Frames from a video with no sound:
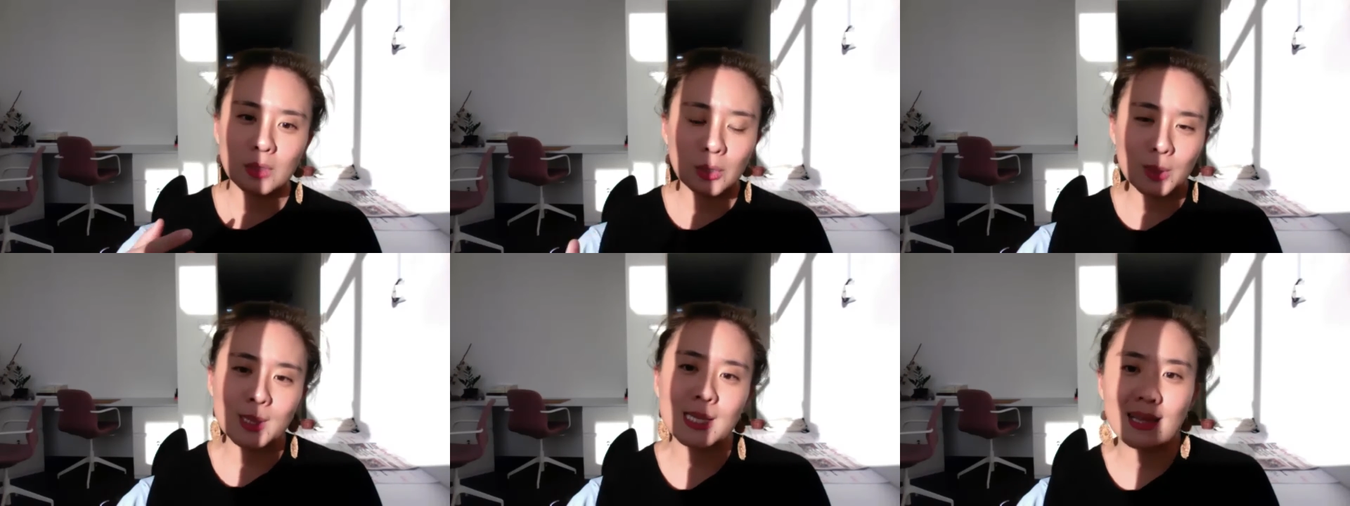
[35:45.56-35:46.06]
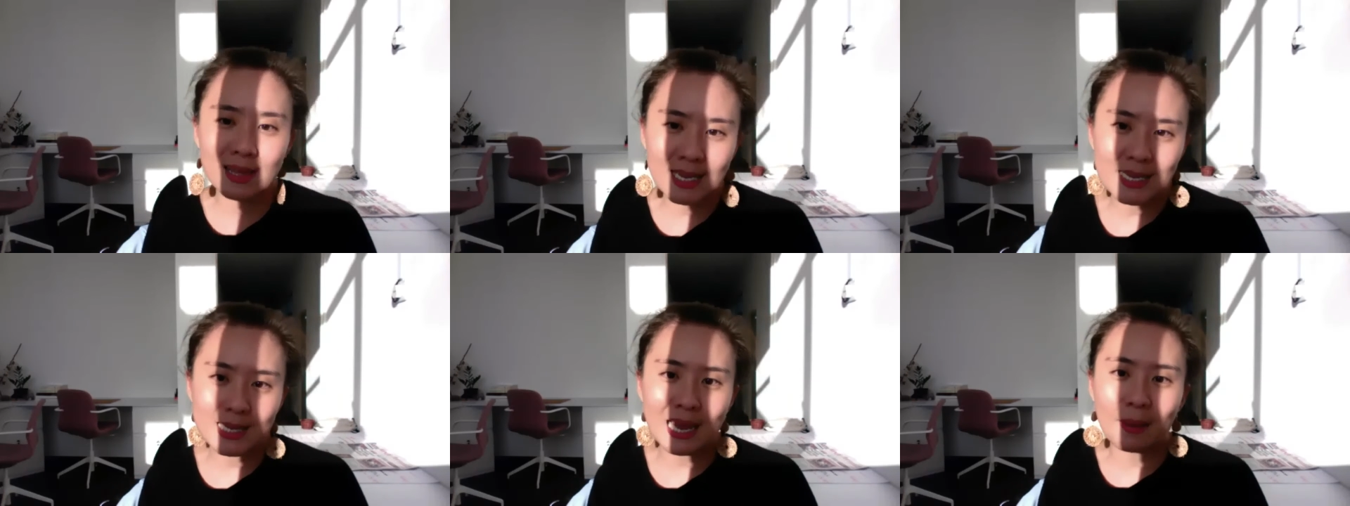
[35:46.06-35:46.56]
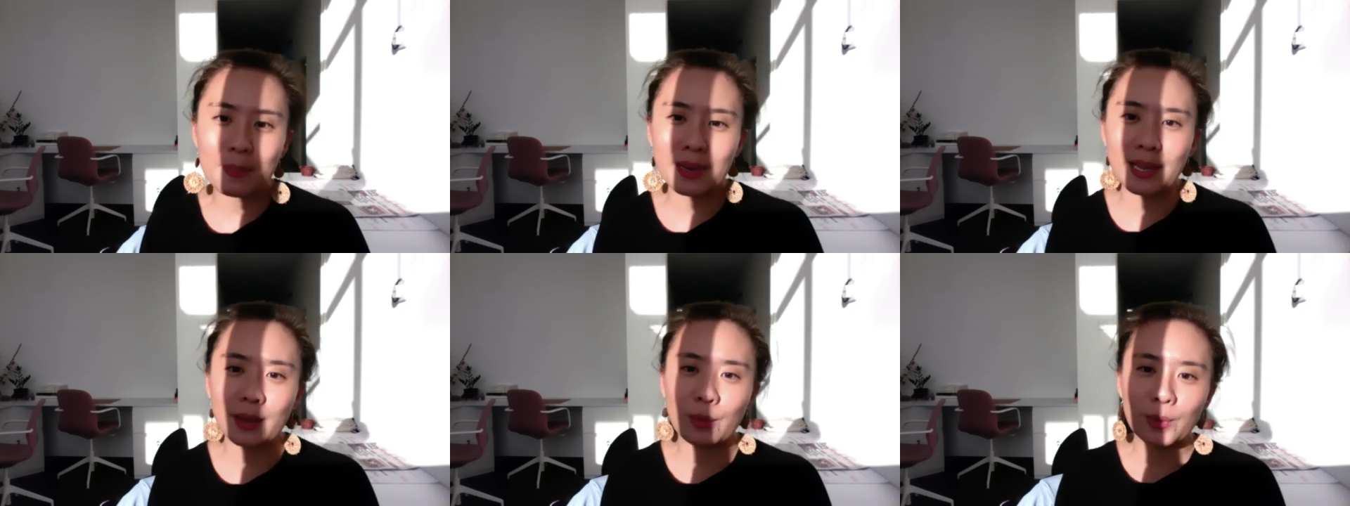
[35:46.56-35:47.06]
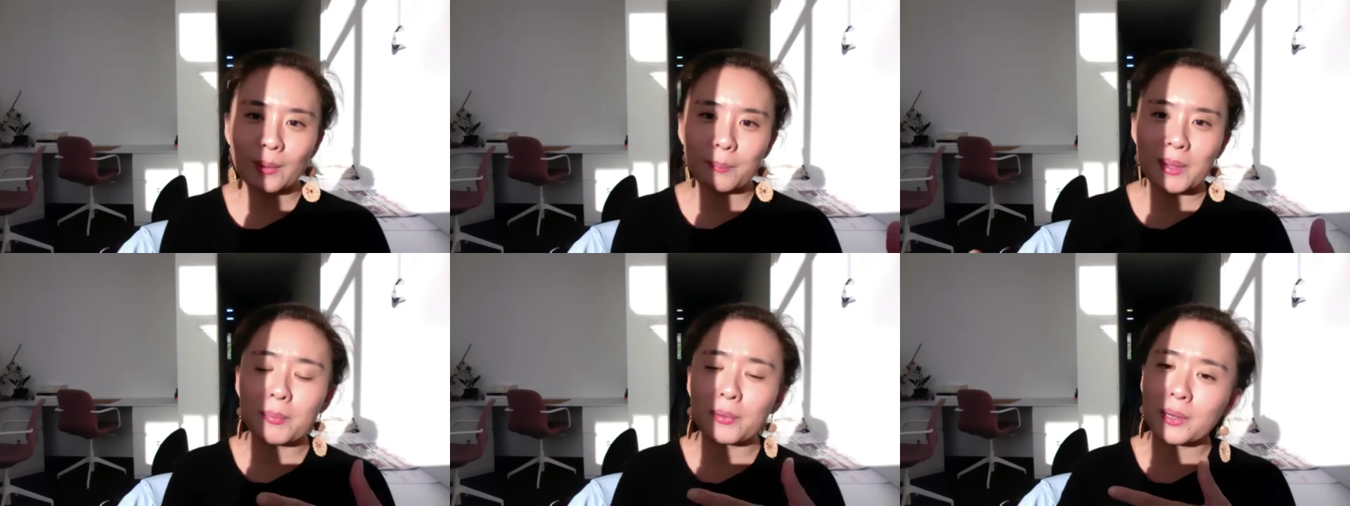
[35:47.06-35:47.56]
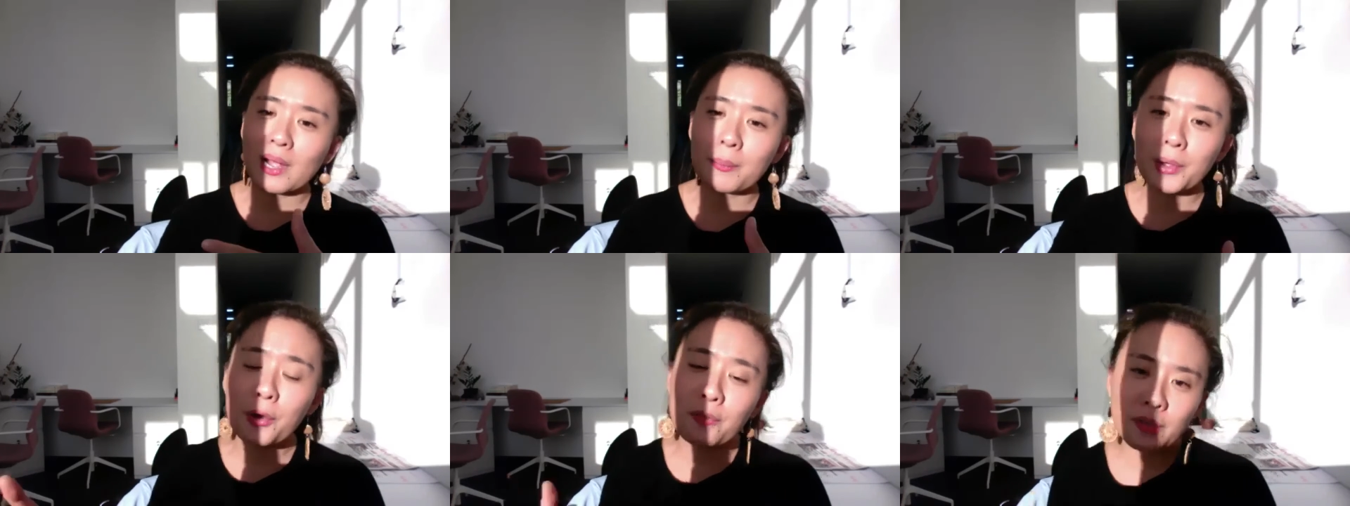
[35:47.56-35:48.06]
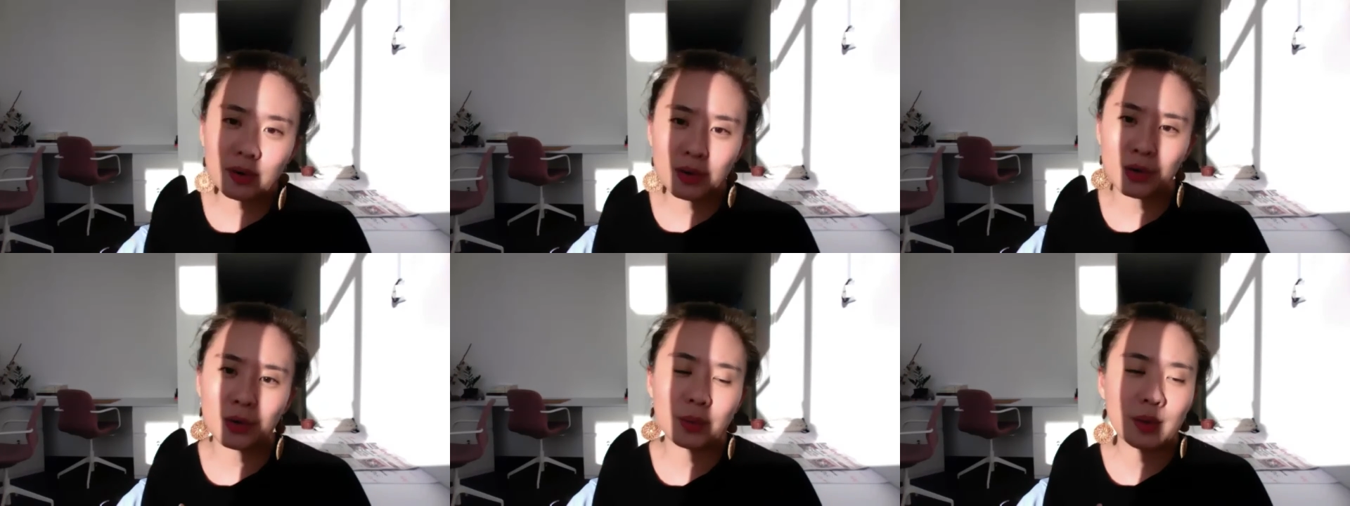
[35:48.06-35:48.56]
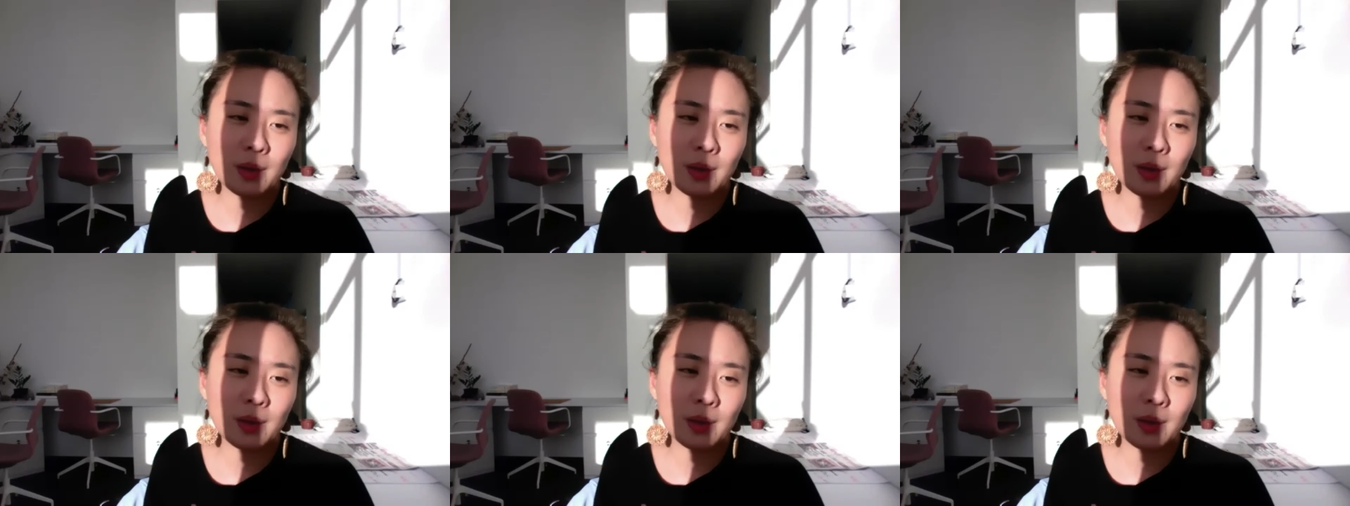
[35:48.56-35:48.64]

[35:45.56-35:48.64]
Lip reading: talks like these happening, or people are coming over, you know.